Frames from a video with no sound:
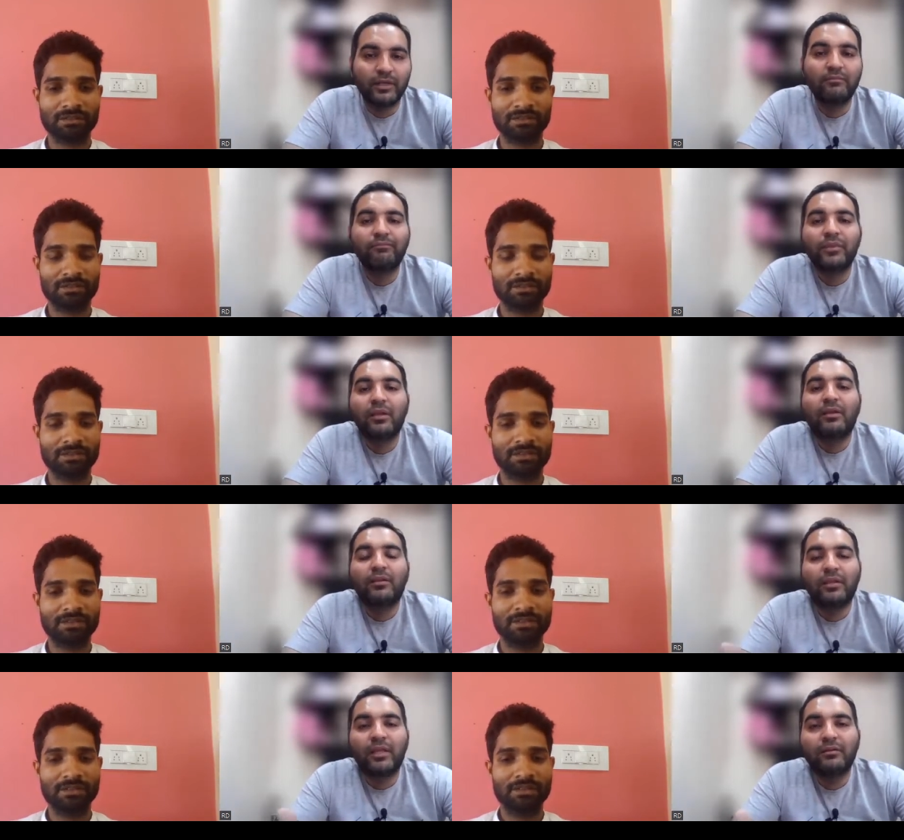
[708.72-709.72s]
Speaker 1: right
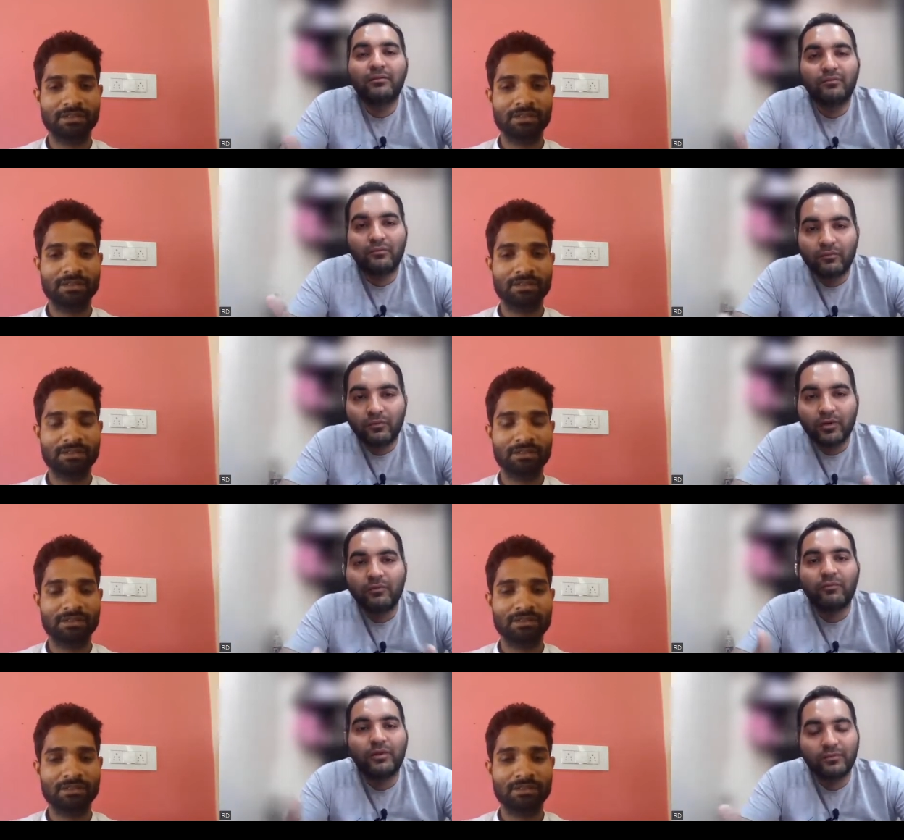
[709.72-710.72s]
then what
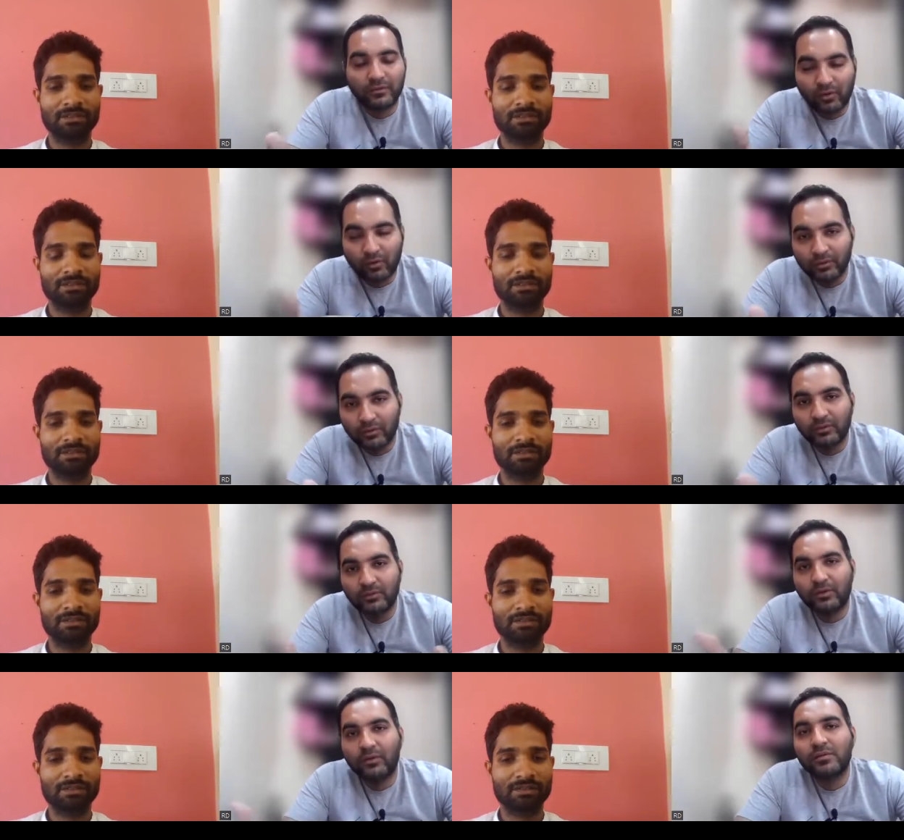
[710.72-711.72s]
on on
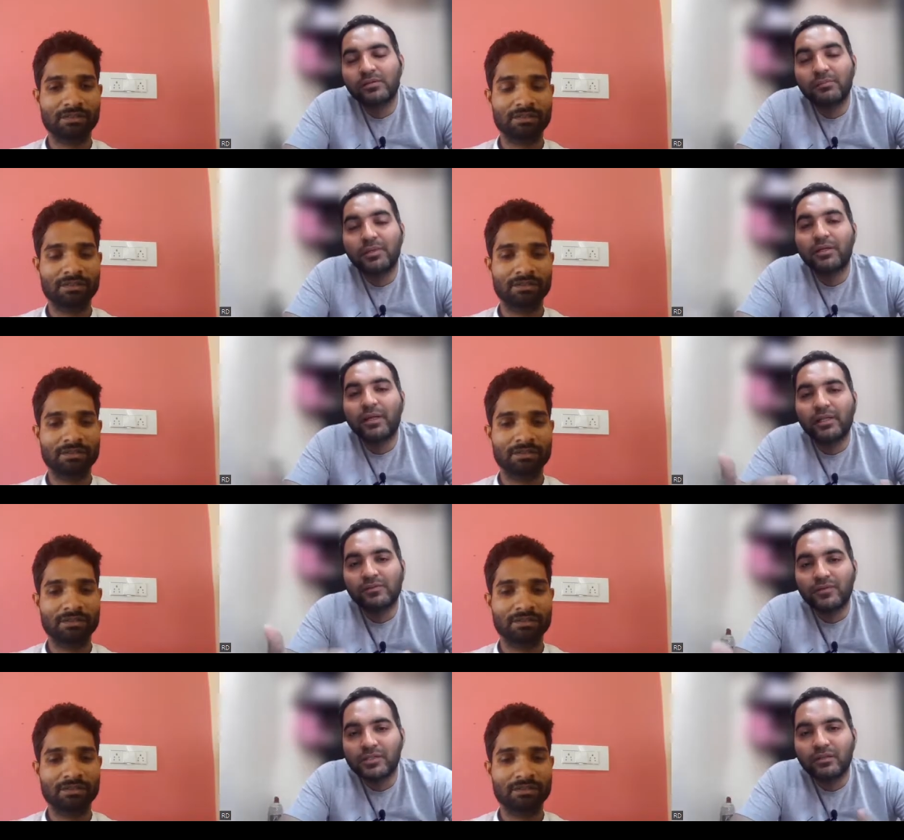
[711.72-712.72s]
on the similar
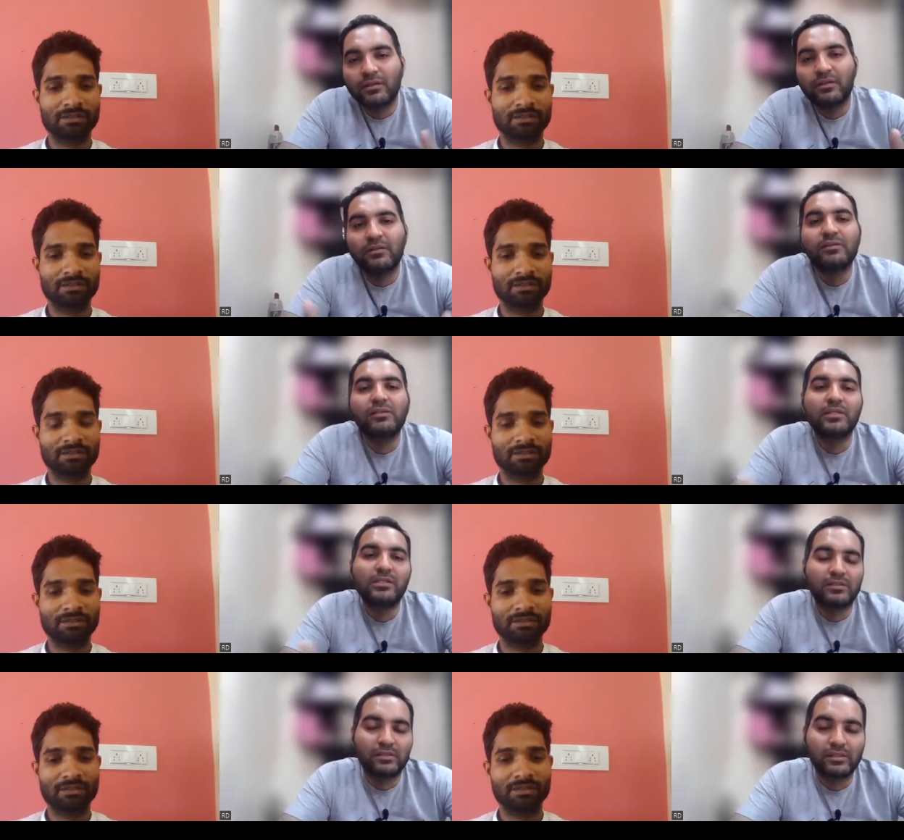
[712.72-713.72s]
lines which are the other
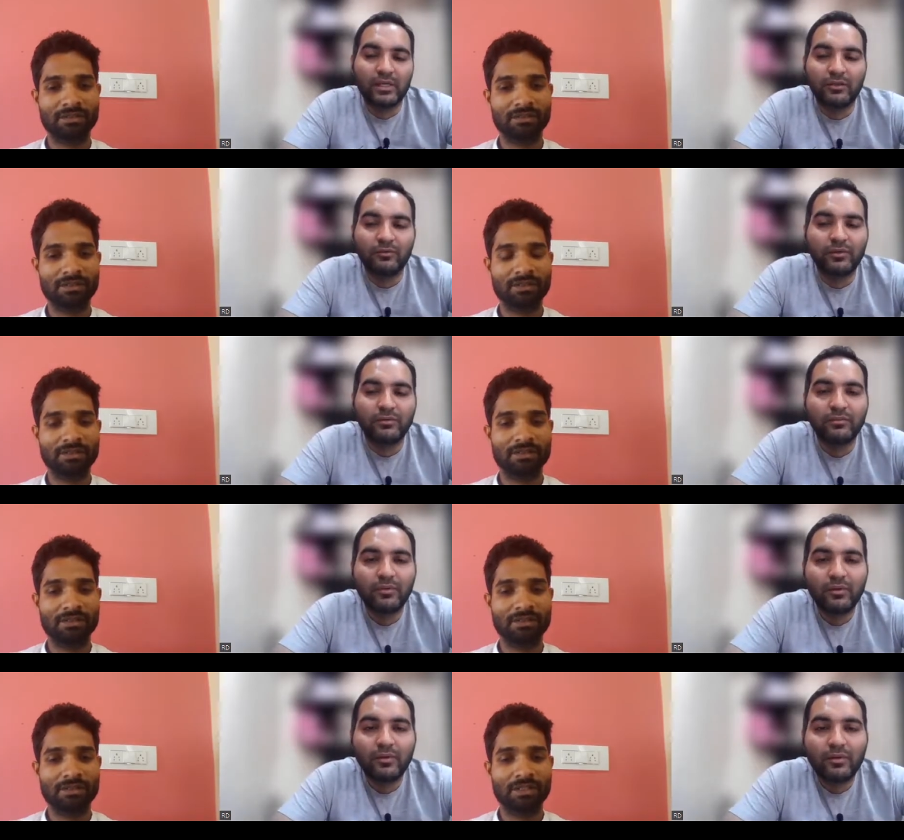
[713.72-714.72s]
stages that you will
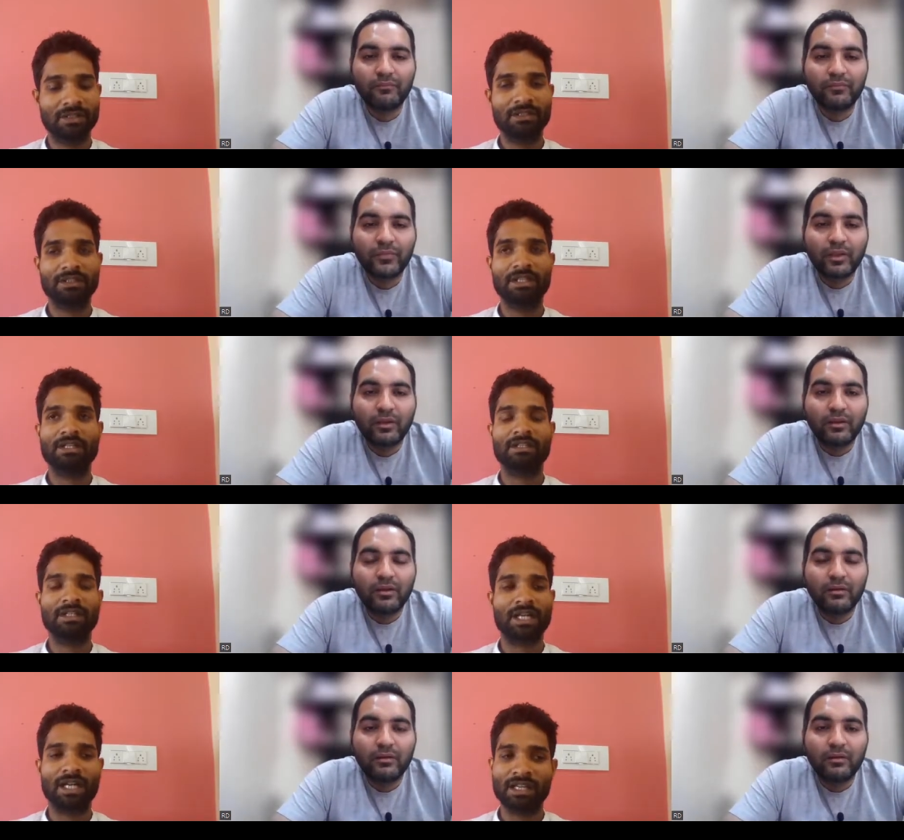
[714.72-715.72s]

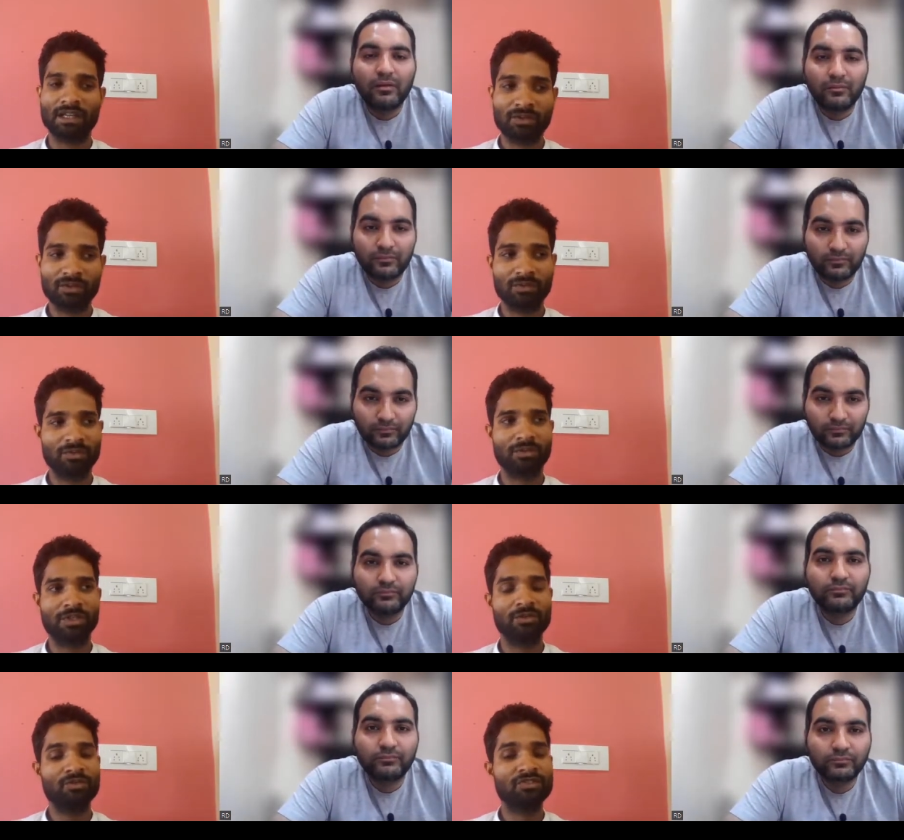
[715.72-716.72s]
Speaker 2: uh, i have
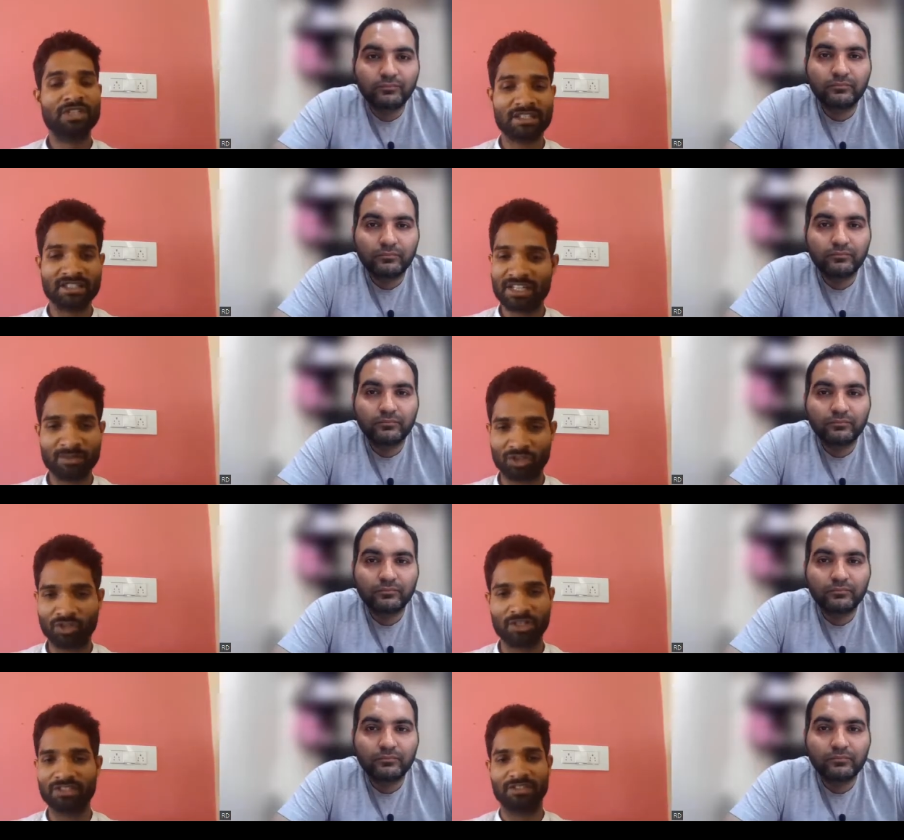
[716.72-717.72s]
uh, used agile
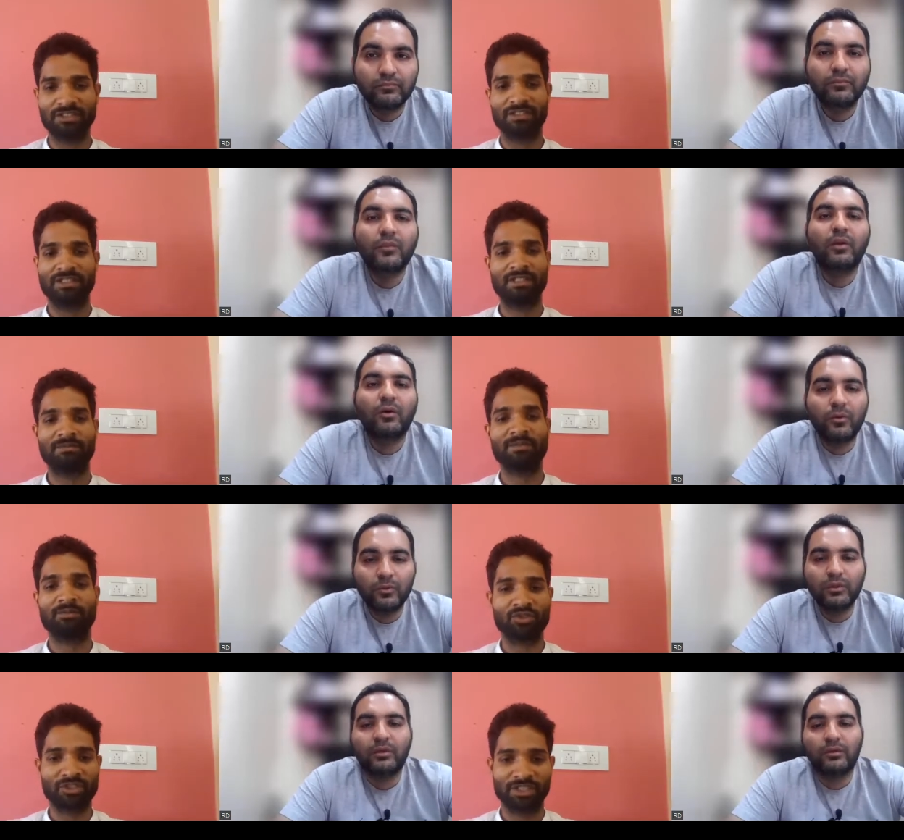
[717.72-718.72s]
methodology in my
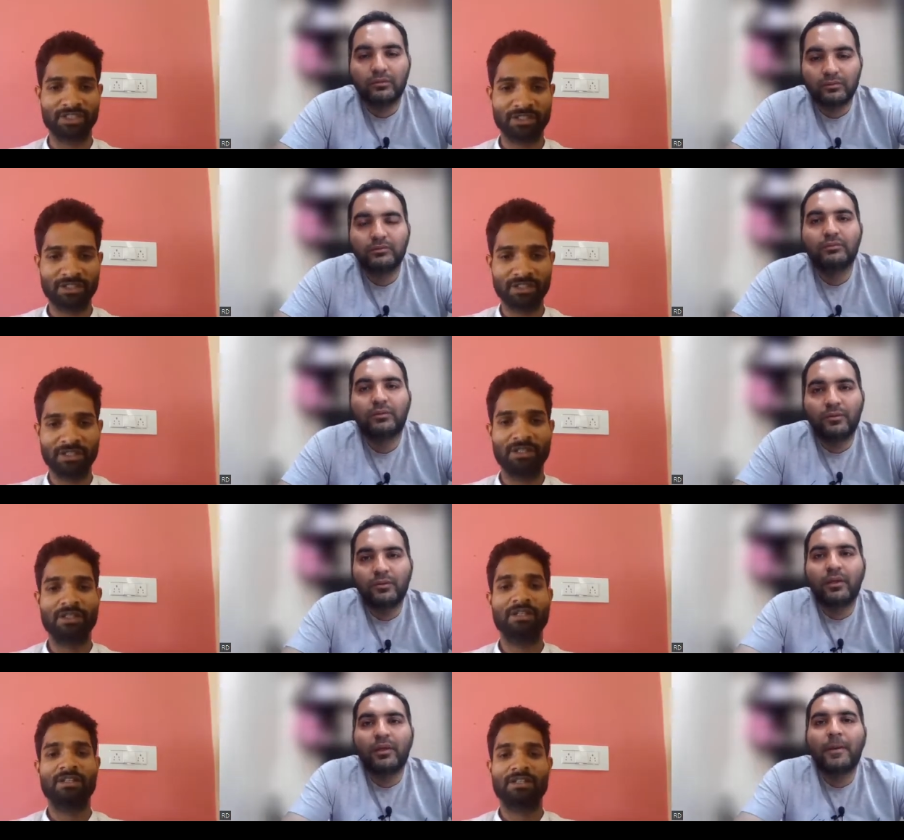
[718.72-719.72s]
okay. project
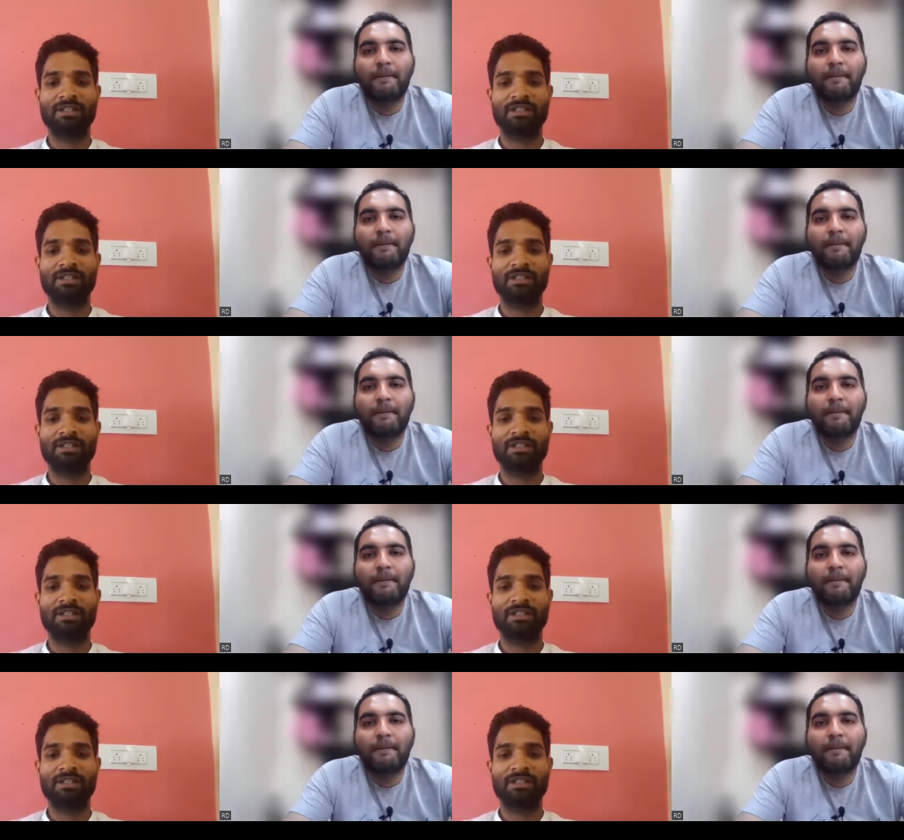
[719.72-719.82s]
okay